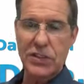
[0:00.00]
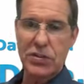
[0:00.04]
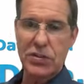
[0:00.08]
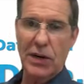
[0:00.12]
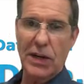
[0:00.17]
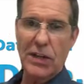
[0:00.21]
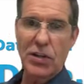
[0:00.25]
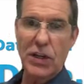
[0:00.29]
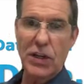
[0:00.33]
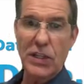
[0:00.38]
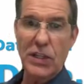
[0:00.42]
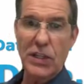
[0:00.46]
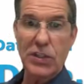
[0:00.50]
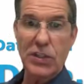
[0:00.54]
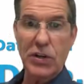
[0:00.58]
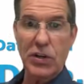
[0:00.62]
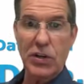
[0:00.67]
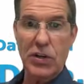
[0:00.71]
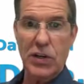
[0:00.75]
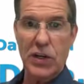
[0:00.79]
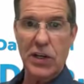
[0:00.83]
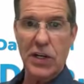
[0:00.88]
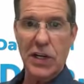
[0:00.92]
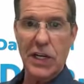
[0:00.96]
So I look at their
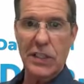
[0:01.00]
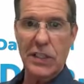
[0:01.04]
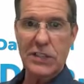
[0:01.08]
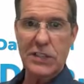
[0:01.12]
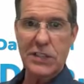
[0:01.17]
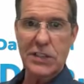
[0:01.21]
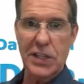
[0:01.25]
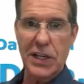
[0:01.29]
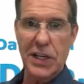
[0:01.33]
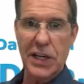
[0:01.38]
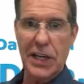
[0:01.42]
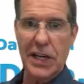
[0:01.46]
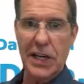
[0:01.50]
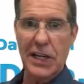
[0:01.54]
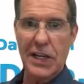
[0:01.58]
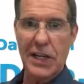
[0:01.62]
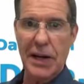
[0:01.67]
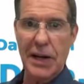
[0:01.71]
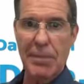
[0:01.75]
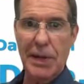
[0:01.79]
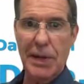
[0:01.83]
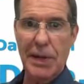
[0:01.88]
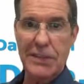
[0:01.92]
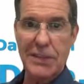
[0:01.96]
current cost today, and
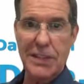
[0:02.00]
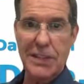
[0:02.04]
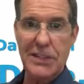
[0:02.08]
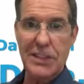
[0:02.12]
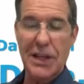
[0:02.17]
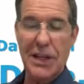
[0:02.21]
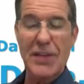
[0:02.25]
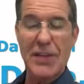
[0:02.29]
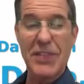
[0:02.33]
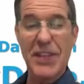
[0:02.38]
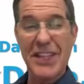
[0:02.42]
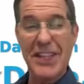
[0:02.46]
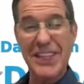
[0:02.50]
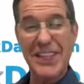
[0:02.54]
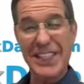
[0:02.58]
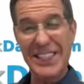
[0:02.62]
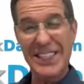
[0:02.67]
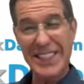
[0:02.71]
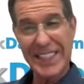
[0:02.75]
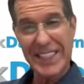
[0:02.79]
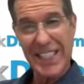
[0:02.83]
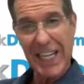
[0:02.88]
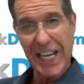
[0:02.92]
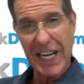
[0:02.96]
I basically, and then the
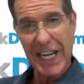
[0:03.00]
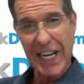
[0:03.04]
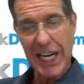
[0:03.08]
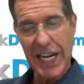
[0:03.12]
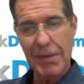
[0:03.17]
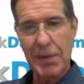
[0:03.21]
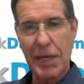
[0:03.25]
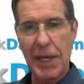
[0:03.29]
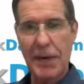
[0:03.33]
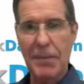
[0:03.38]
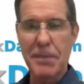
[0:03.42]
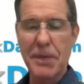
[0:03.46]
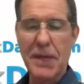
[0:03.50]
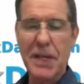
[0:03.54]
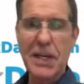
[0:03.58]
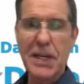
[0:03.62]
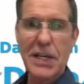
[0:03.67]
timing.